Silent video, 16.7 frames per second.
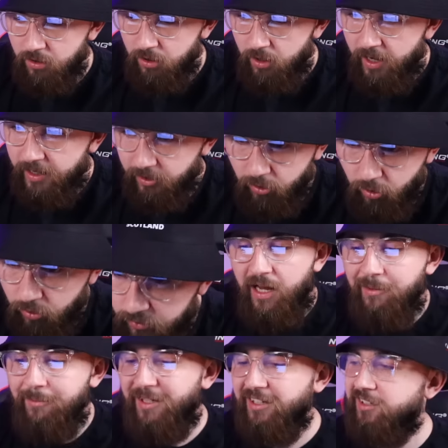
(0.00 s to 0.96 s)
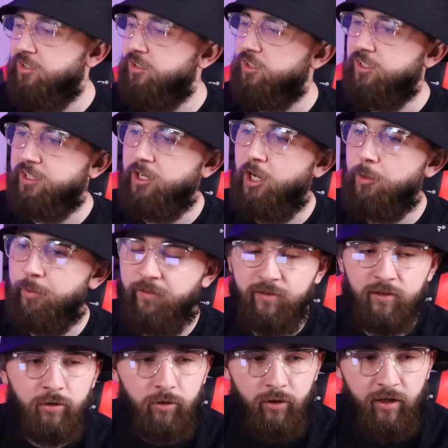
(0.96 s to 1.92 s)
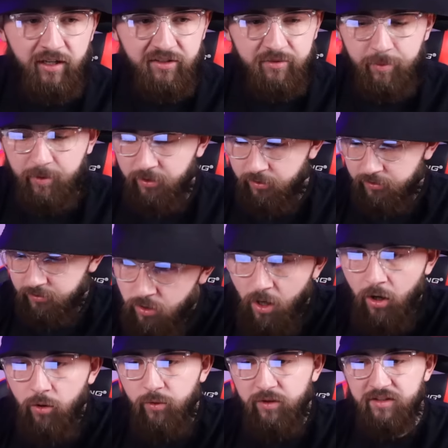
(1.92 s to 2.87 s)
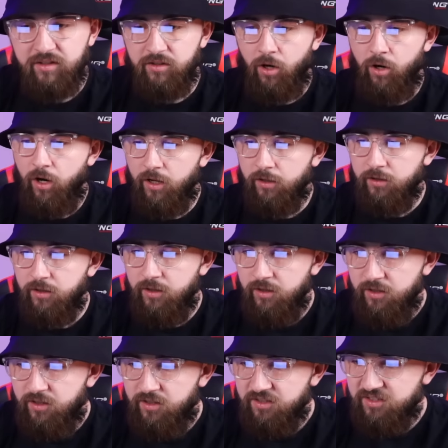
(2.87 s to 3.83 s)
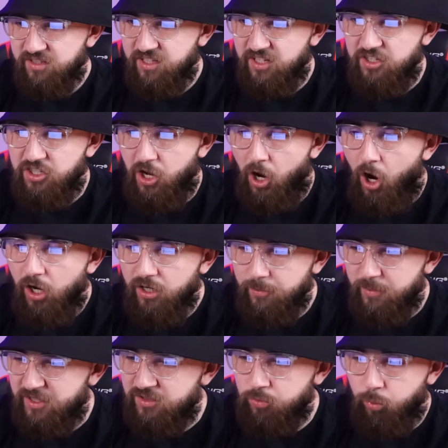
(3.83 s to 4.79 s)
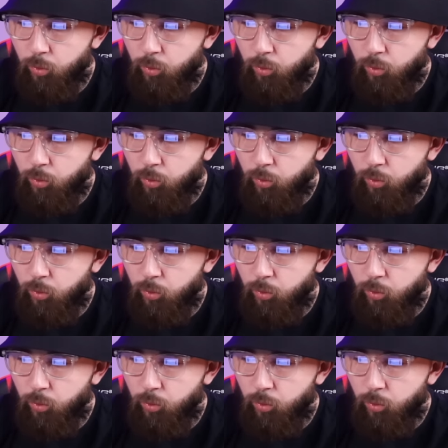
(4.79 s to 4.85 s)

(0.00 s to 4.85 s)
Hang on. How am I going to look it up if I don't know how to spell it? No, it's not. Synonymous.